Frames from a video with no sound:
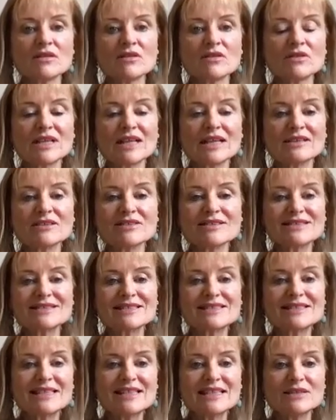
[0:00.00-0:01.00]
You cannot
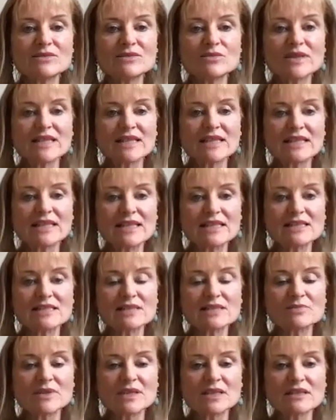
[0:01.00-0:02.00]
see within
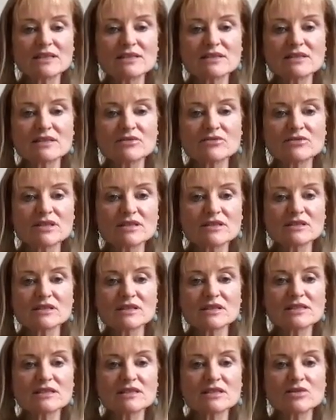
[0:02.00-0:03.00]
it because the
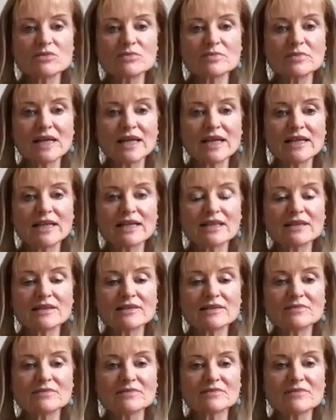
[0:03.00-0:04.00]
crystal is
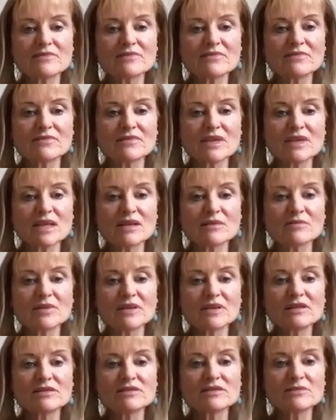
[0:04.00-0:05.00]
opaque,
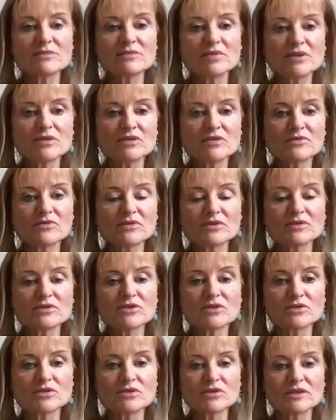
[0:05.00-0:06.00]
but there's a beautiful
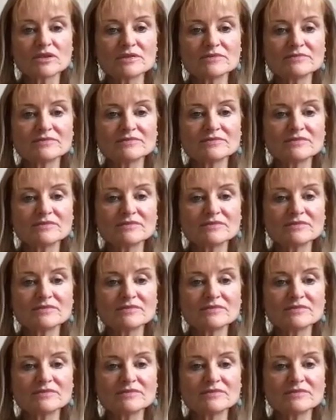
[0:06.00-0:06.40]
door.